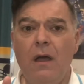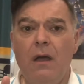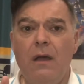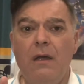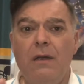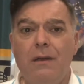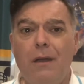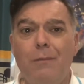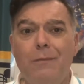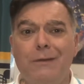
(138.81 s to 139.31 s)

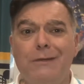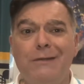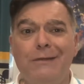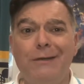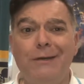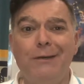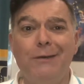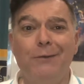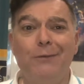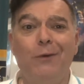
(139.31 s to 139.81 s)
Number
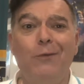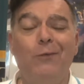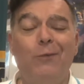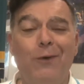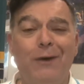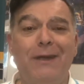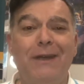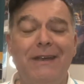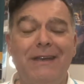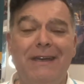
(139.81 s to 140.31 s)
2,
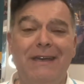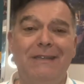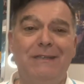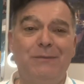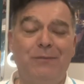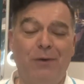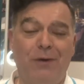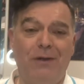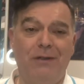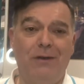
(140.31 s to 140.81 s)
what do you need
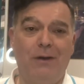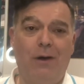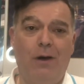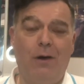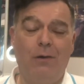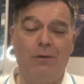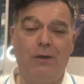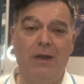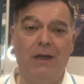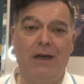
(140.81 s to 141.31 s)
to put in your
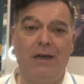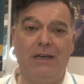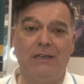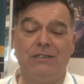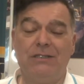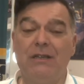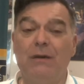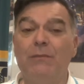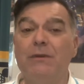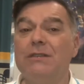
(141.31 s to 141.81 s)
hold
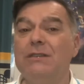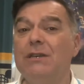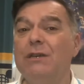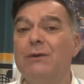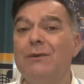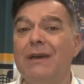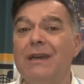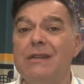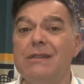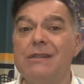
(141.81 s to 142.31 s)
luggage? Number
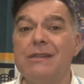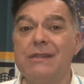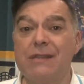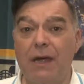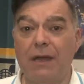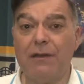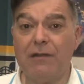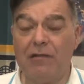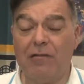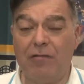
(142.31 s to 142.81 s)
2 is
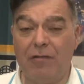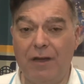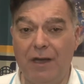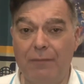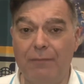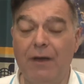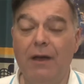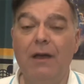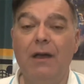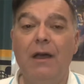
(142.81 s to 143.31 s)
sun
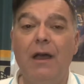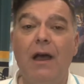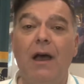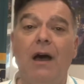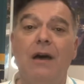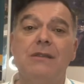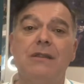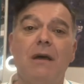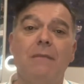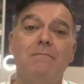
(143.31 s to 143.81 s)
cream.
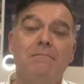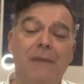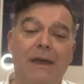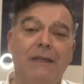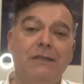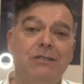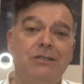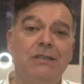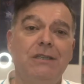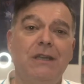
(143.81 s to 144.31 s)
As I
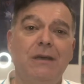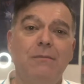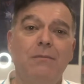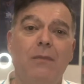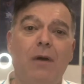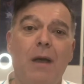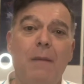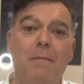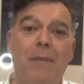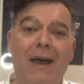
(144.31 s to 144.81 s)
mentioned in
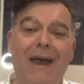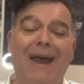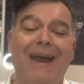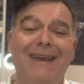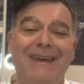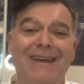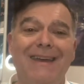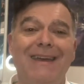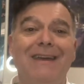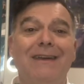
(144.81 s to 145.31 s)
my
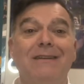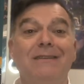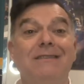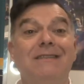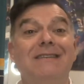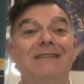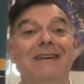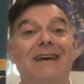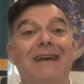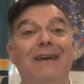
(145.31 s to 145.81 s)
packing
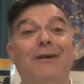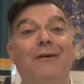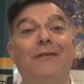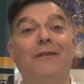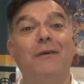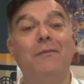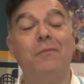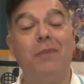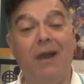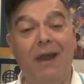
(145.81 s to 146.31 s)
to take on
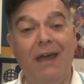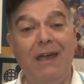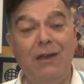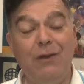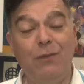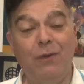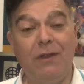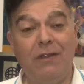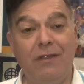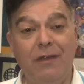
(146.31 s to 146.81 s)
the
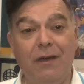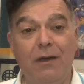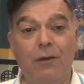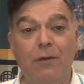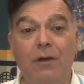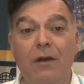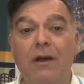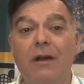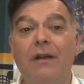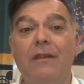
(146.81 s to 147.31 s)
plane with
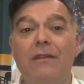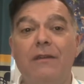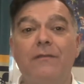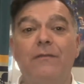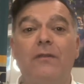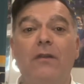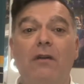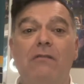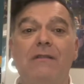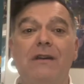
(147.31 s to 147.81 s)
you, the
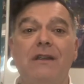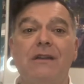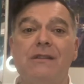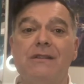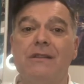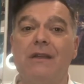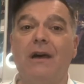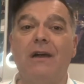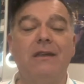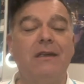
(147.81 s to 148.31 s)
Florida
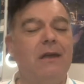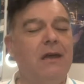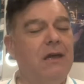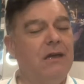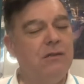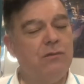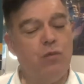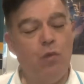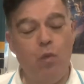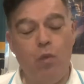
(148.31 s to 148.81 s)
sun
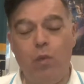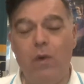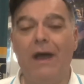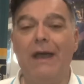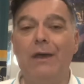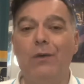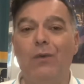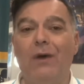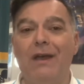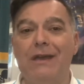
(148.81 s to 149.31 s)
is
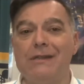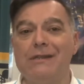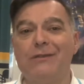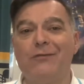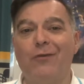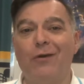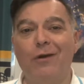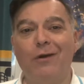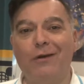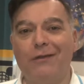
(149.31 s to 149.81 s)
way
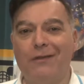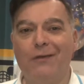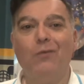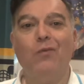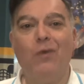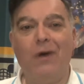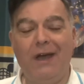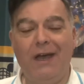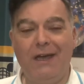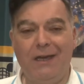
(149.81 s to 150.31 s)
stronger than
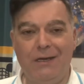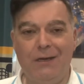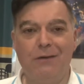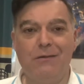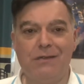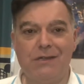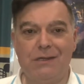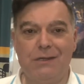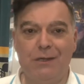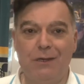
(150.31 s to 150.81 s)
we're
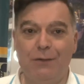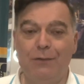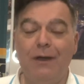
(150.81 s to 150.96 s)
used to,